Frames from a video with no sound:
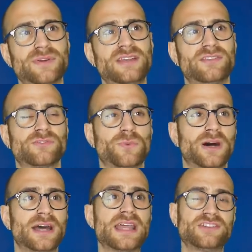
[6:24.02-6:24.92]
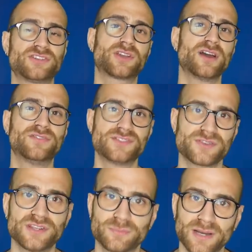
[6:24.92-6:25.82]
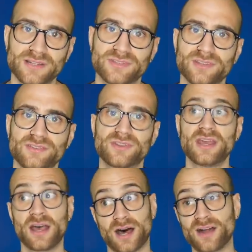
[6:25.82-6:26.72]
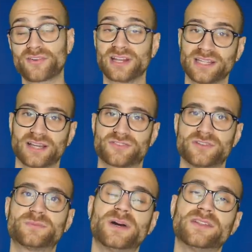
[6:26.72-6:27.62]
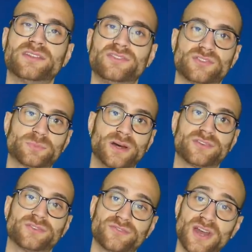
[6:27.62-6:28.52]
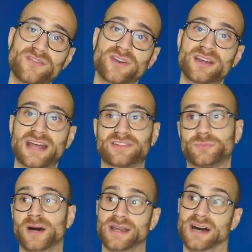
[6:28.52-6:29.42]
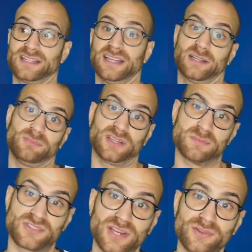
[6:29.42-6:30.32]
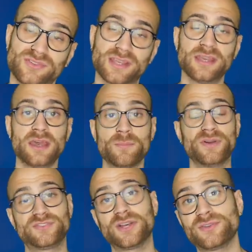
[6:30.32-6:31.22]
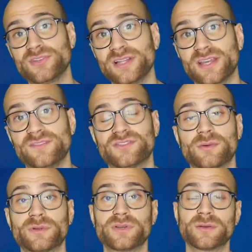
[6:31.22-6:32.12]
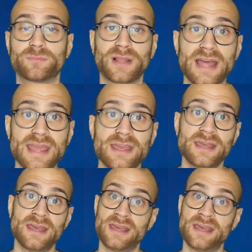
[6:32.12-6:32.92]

reasons why they should go for Dries Mertens. I really like Dries Mertens, he's a personal favourite, that's why I'd like him to come to Chelsea. But if Chelsea are looking for someone who can play